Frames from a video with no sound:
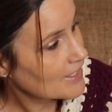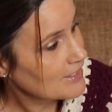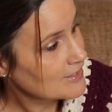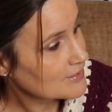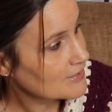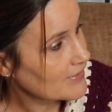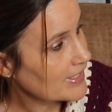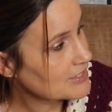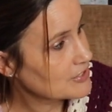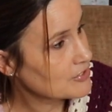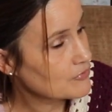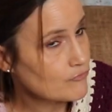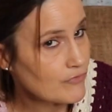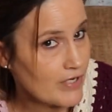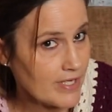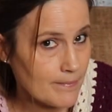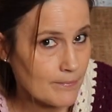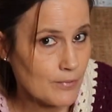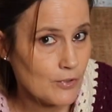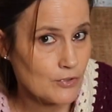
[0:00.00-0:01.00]
So that's the
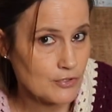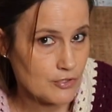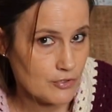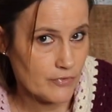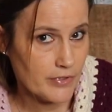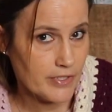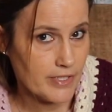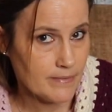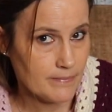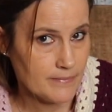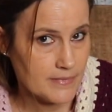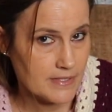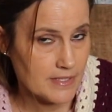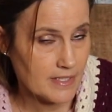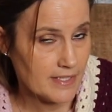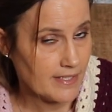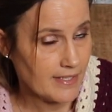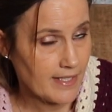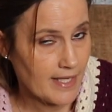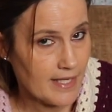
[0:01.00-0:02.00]
Rainbow Dreams,
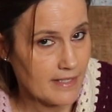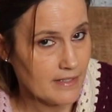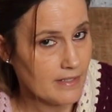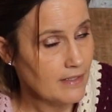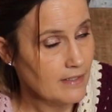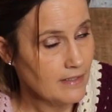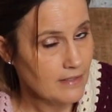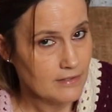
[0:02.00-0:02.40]
and again,